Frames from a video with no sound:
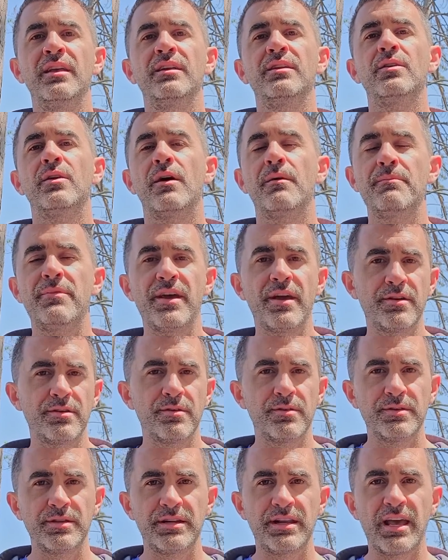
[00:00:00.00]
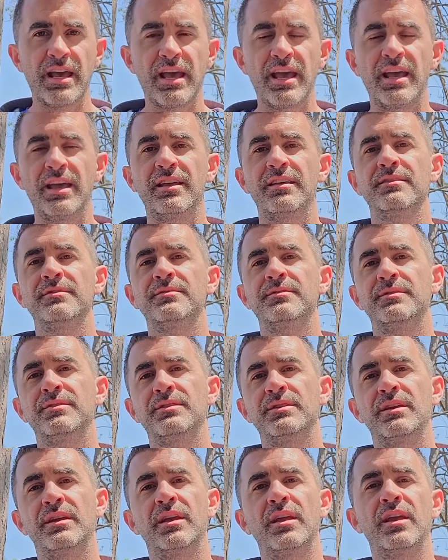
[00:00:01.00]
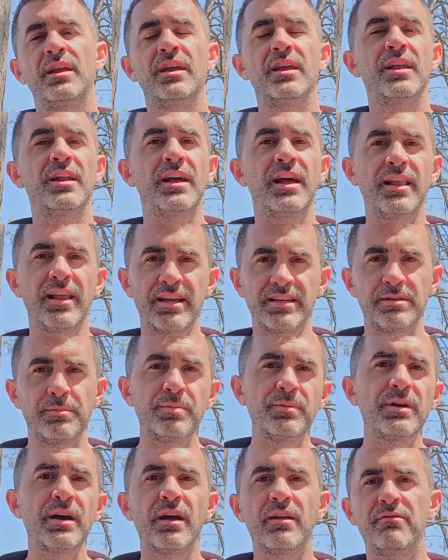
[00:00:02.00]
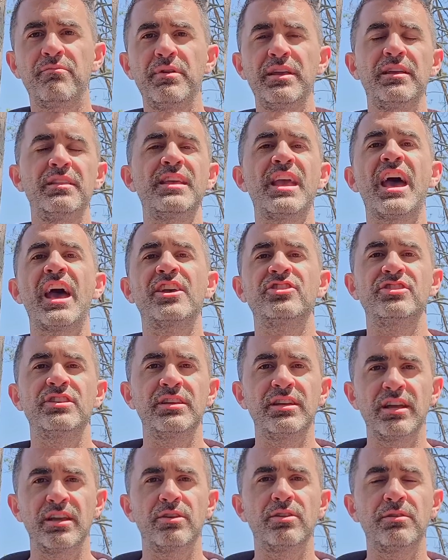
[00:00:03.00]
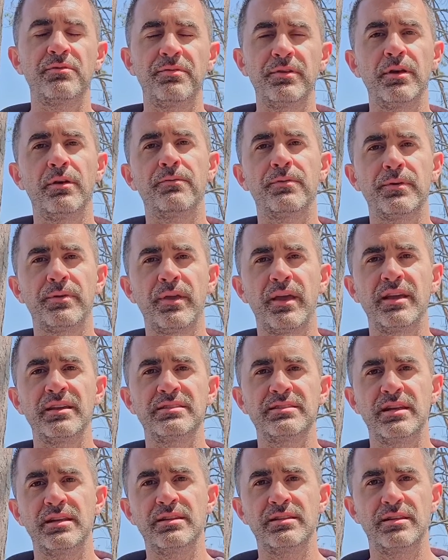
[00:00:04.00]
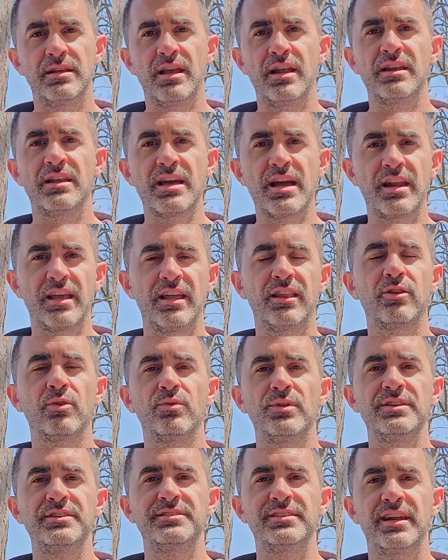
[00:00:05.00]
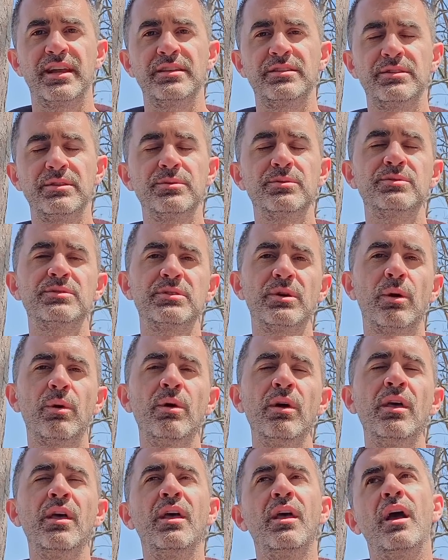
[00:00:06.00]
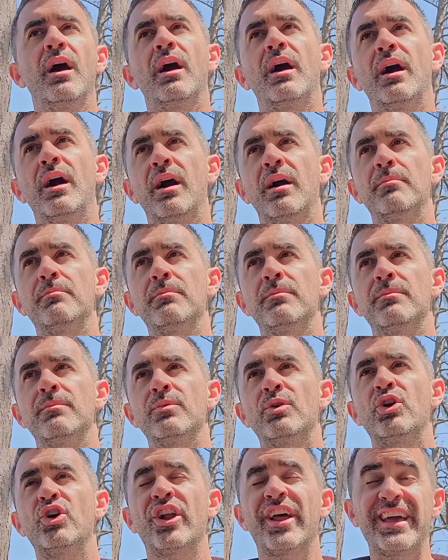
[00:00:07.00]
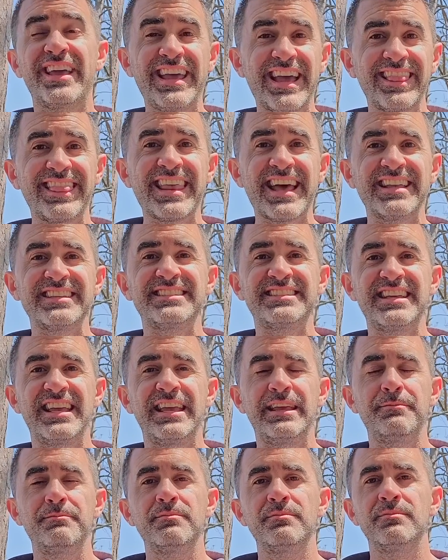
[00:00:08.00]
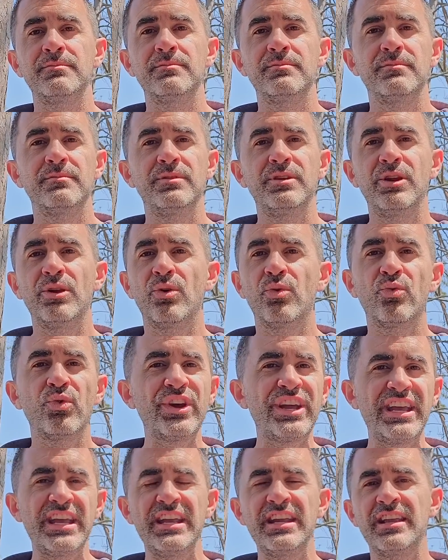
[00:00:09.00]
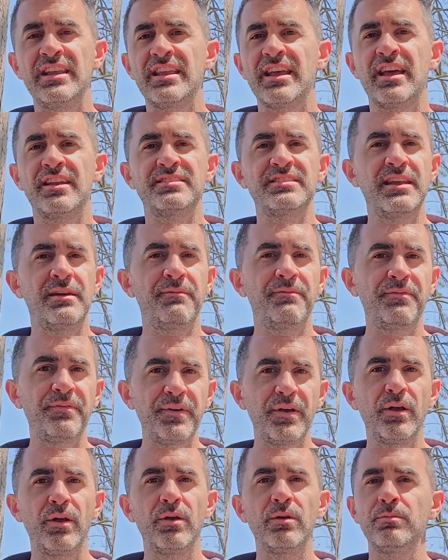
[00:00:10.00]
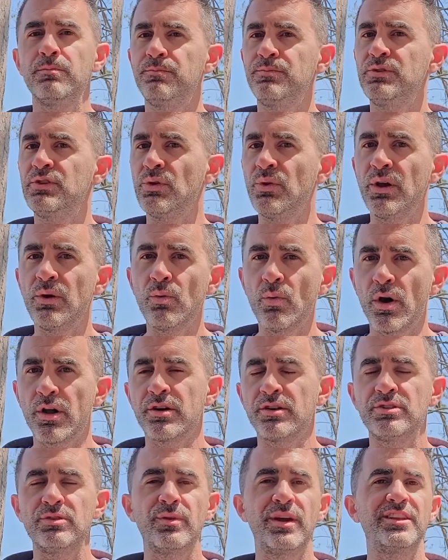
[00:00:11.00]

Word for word: you know, I'm there during the day, and I like to kind of be in the action, get good feel for things, and and kind of get the reads that I do. So, um, could I get that same you know read and that same feel doing one or two